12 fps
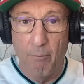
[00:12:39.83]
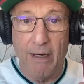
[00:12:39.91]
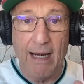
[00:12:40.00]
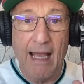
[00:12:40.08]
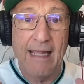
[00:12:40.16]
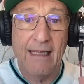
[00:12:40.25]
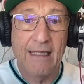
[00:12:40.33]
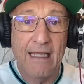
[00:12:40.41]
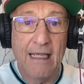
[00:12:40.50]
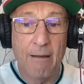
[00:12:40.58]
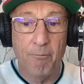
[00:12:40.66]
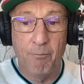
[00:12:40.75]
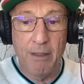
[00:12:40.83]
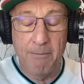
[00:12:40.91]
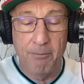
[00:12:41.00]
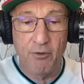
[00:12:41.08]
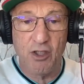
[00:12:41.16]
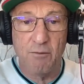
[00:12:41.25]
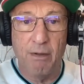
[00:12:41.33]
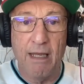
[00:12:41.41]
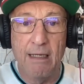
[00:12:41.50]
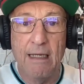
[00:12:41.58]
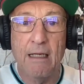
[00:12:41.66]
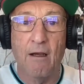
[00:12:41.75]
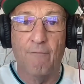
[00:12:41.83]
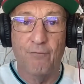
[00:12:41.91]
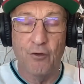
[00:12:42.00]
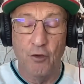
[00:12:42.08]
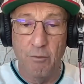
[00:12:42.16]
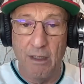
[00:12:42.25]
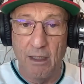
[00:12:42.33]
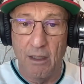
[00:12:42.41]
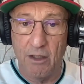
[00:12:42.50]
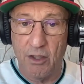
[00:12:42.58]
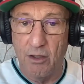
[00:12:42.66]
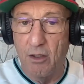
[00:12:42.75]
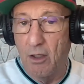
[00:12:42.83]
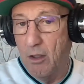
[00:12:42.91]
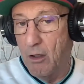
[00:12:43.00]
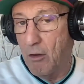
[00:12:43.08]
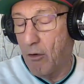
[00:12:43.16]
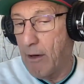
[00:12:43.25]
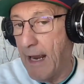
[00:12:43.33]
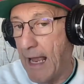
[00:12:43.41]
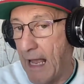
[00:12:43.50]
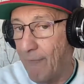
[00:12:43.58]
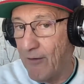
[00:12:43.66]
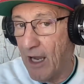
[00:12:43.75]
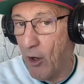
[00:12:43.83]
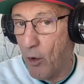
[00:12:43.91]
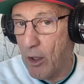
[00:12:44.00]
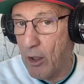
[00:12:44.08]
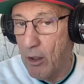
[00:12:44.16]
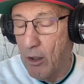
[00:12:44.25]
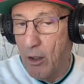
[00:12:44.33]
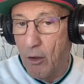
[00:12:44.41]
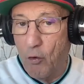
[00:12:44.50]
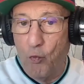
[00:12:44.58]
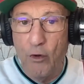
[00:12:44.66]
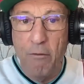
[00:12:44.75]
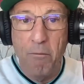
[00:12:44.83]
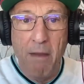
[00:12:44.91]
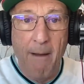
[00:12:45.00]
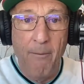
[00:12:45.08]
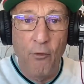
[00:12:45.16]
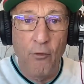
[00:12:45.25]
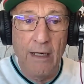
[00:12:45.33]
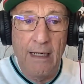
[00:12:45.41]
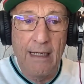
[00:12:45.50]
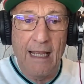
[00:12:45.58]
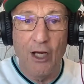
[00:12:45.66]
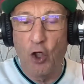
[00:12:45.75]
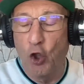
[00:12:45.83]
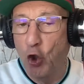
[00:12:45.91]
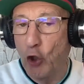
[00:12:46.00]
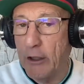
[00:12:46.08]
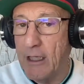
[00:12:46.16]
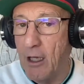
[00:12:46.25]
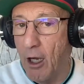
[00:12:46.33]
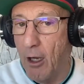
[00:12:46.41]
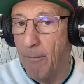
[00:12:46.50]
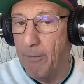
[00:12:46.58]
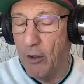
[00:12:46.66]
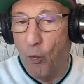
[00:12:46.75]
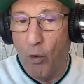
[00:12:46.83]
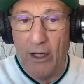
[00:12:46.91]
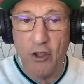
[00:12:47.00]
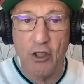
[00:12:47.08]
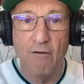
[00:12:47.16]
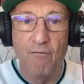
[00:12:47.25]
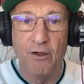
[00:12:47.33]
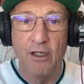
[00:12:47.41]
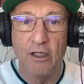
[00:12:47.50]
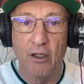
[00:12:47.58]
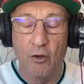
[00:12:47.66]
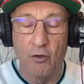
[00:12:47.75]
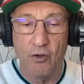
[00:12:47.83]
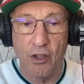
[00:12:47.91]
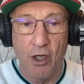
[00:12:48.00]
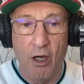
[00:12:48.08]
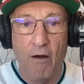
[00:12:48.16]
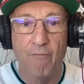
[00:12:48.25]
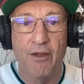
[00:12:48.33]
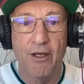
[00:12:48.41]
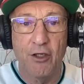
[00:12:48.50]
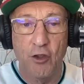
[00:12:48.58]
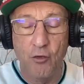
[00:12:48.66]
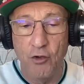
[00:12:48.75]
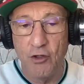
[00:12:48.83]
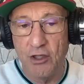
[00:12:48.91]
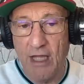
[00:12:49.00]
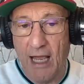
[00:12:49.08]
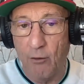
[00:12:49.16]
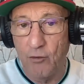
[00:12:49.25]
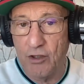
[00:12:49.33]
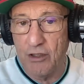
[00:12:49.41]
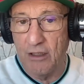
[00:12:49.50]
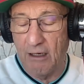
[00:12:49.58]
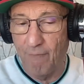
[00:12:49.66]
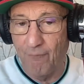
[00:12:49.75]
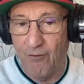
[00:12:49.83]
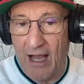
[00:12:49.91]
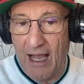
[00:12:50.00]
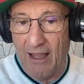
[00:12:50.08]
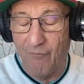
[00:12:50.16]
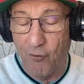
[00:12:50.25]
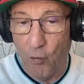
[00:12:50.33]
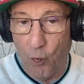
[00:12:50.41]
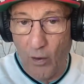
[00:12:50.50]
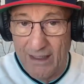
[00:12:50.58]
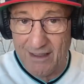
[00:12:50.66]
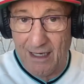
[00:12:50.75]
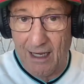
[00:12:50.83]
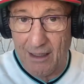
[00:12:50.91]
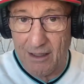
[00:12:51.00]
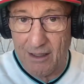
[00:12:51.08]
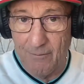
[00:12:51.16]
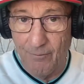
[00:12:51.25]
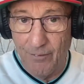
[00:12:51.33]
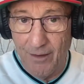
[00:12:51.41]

But I think people spending a few minutes or a half hour remembering and looking up and watching videos of the 2005 White Sox,